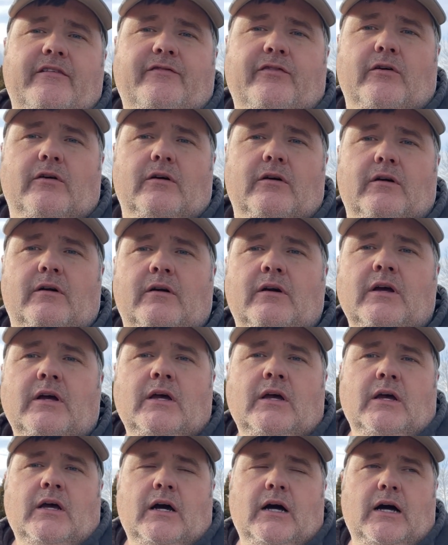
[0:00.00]
for
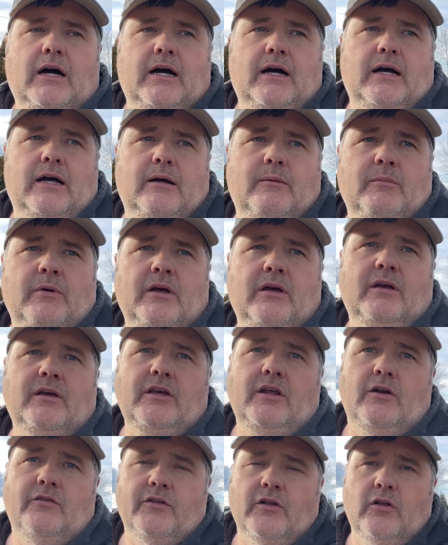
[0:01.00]

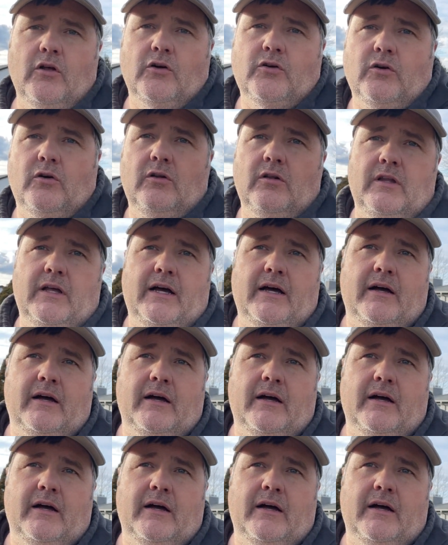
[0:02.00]
the local